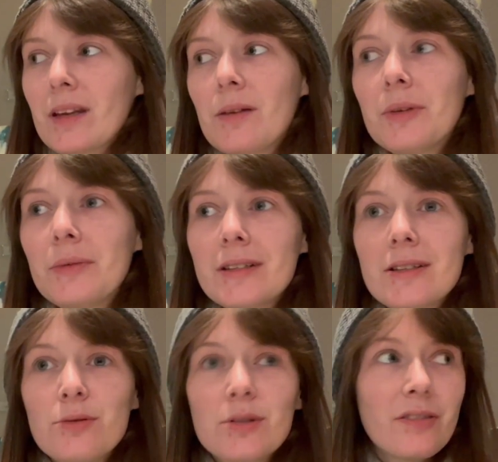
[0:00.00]
and we went
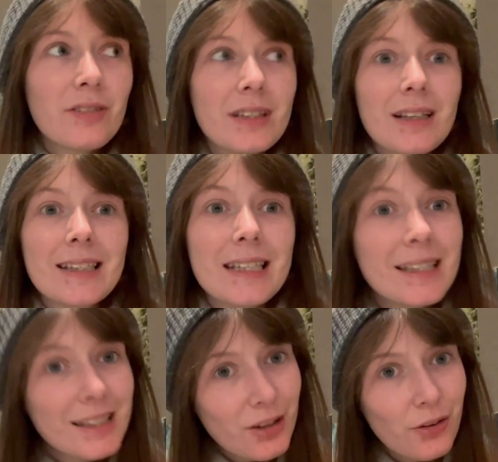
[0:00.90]
to use the
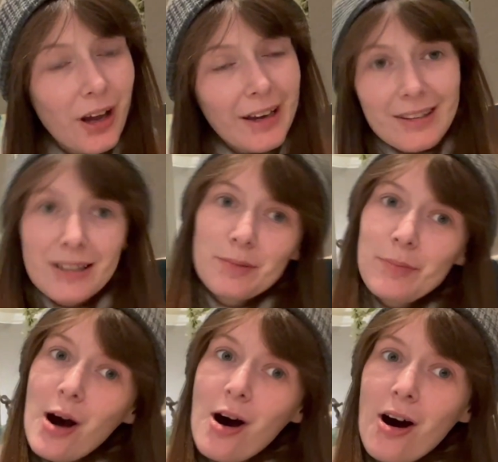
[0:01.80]
facilities, so like the
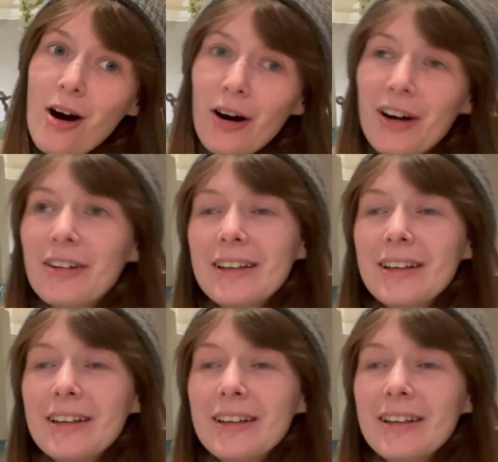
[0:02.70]
spa